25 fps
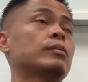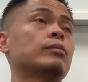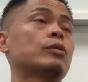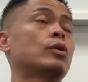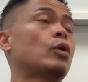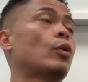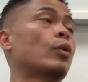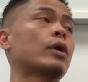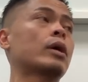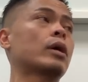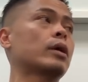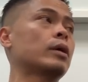
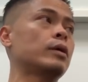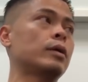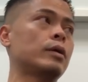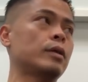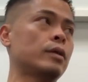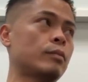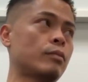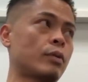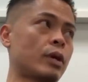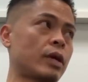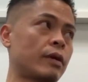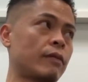going on
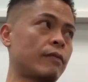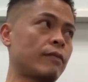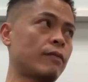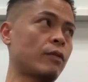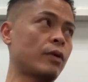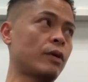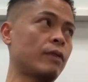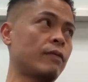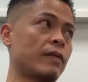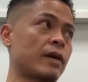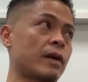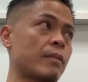another break in
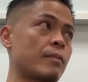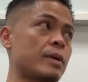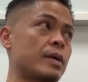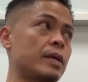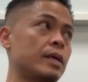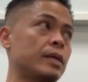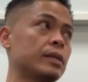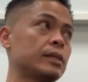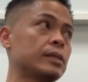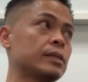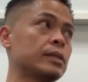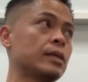forty five
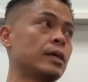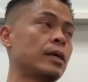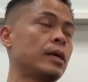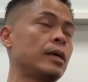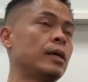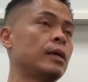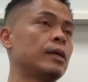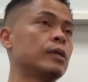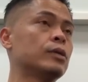minutes. Mm-hmm.